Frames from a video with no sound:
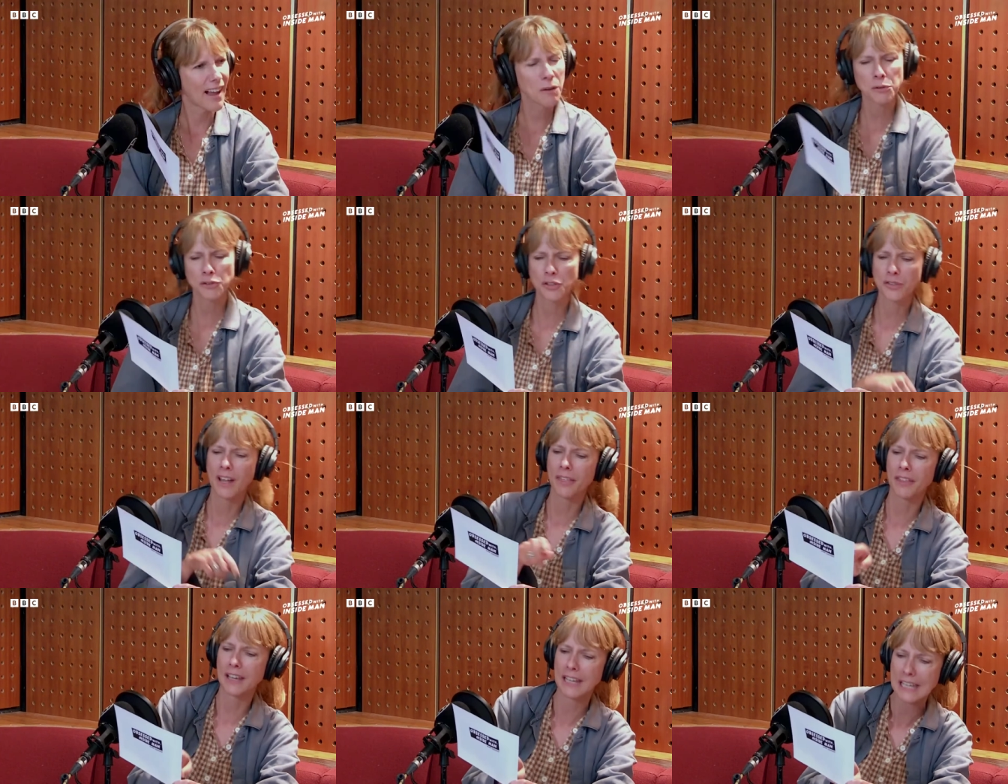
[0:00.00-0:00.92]
I would do
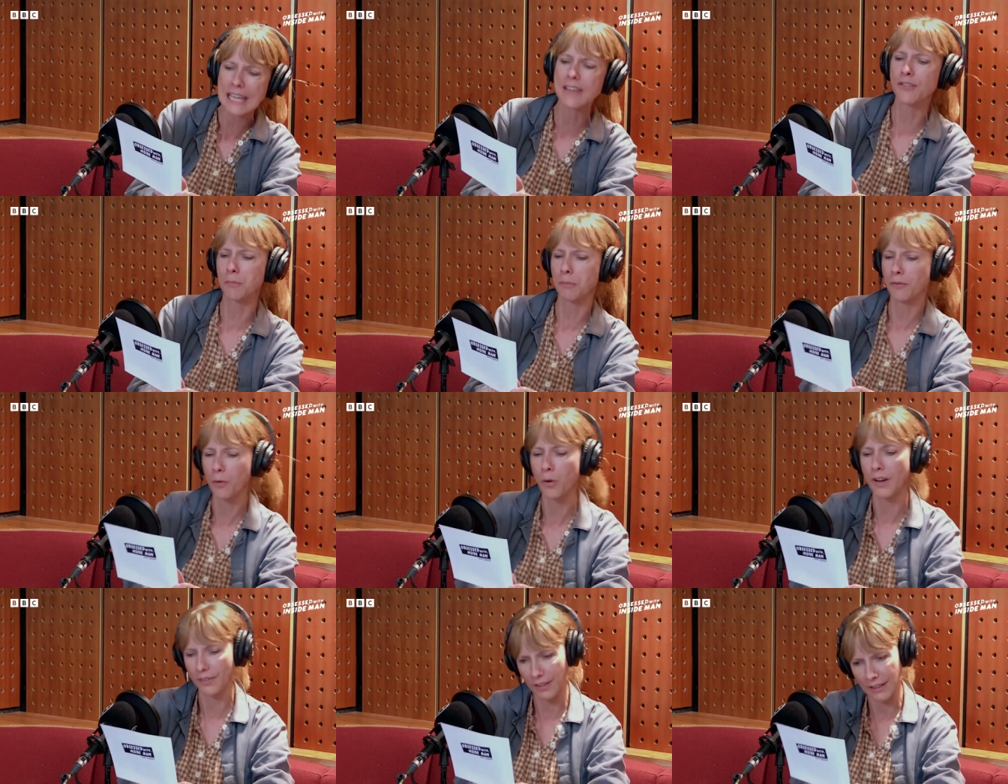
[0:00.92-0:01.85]
nothing even before
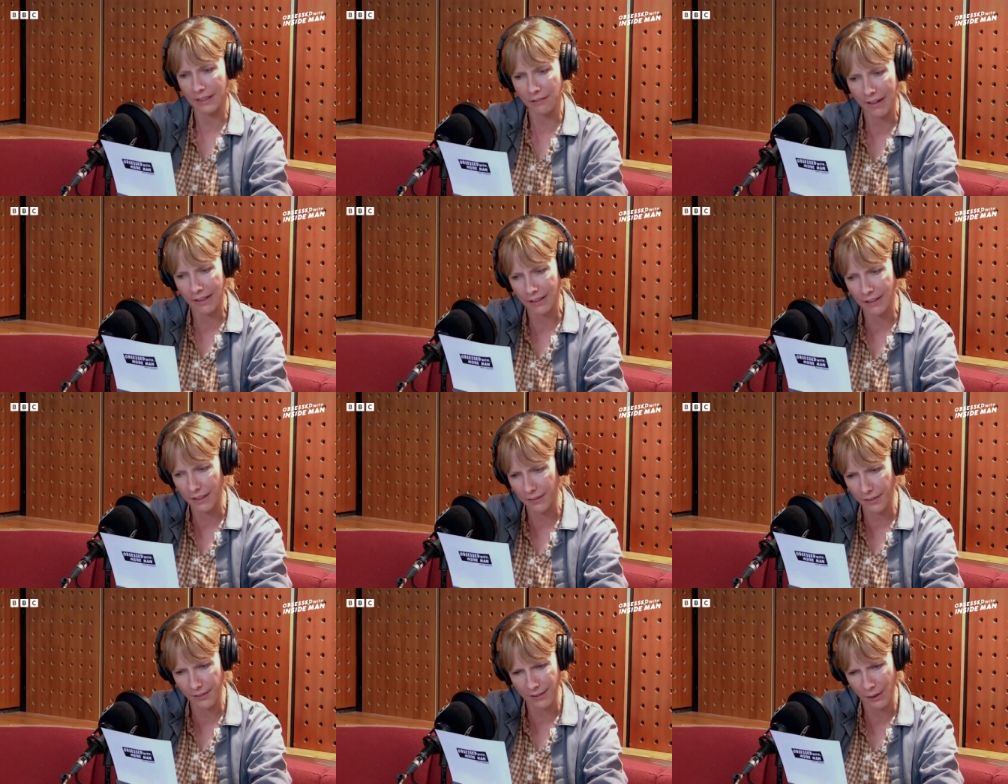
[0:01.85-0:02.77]
I suddenly recognise
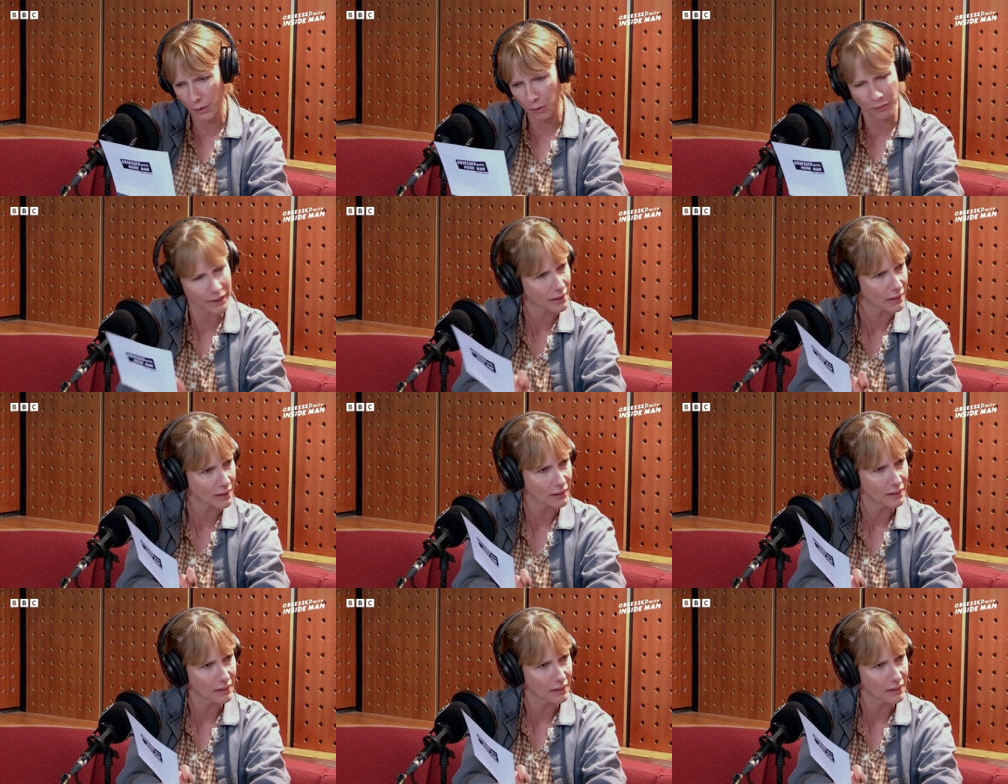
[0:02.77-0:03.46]
it's the local vicar.